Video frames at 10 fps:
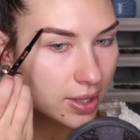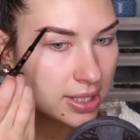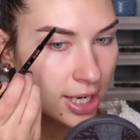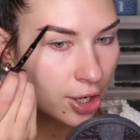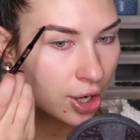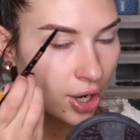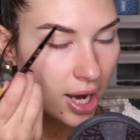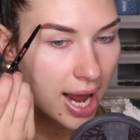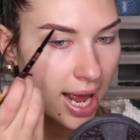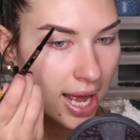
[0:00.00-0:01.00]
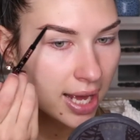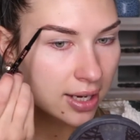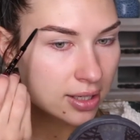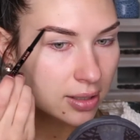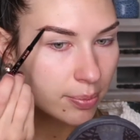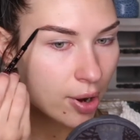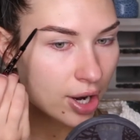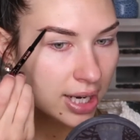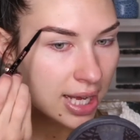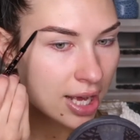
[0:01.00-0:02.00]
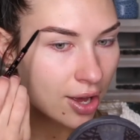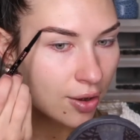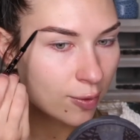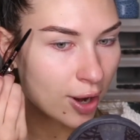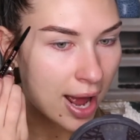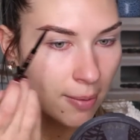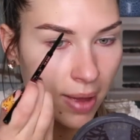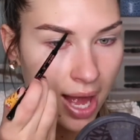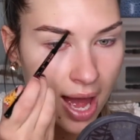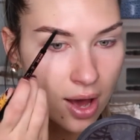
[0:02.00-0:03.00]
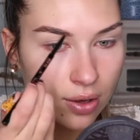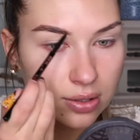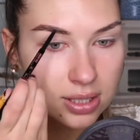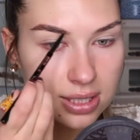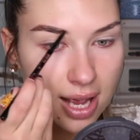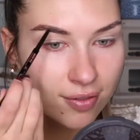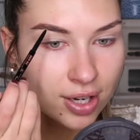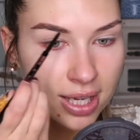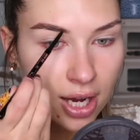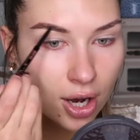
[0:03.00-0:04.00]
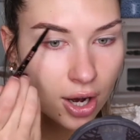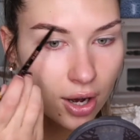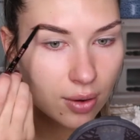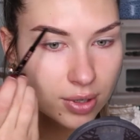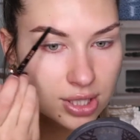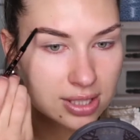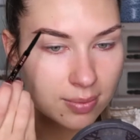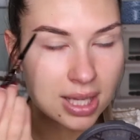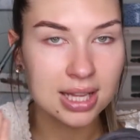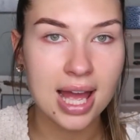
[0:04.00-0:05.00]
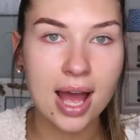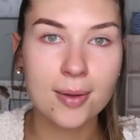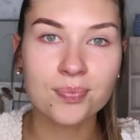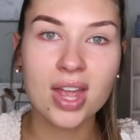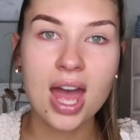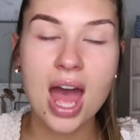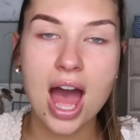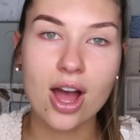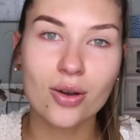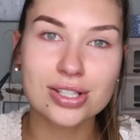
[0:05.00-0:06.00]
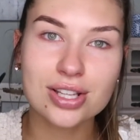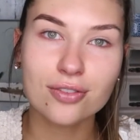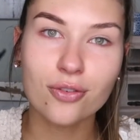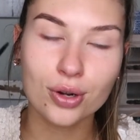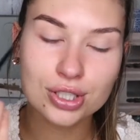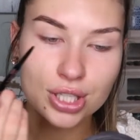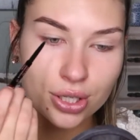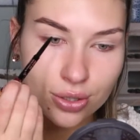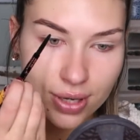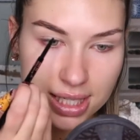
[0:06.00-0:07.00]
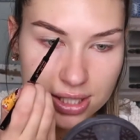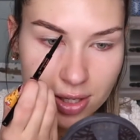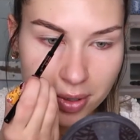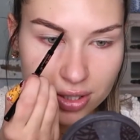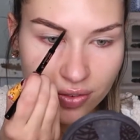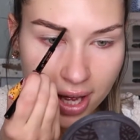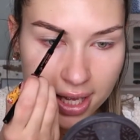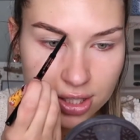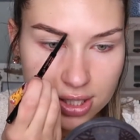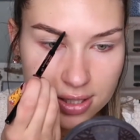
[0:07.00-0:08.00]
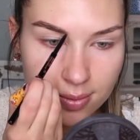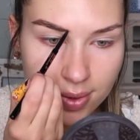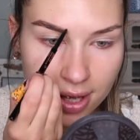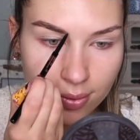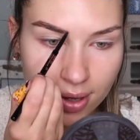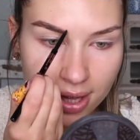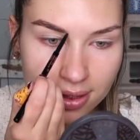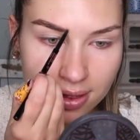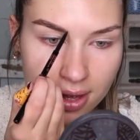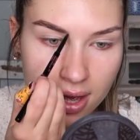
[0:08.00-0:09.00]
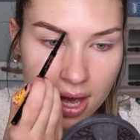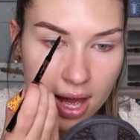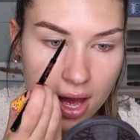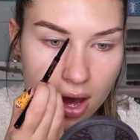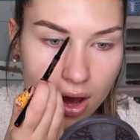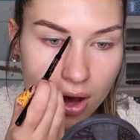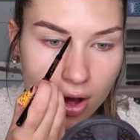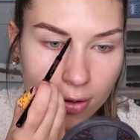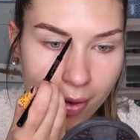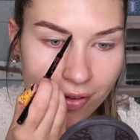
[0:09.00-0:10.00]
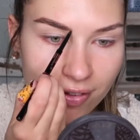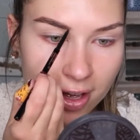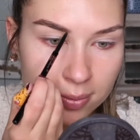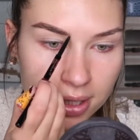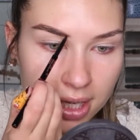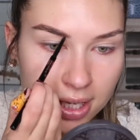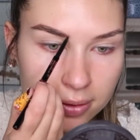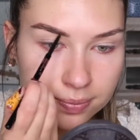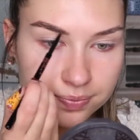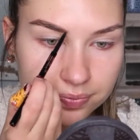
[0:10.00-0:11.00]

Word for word: dinner and party over at my house every year, which is something that I always look forward to. It's so much fun just to be with all my family,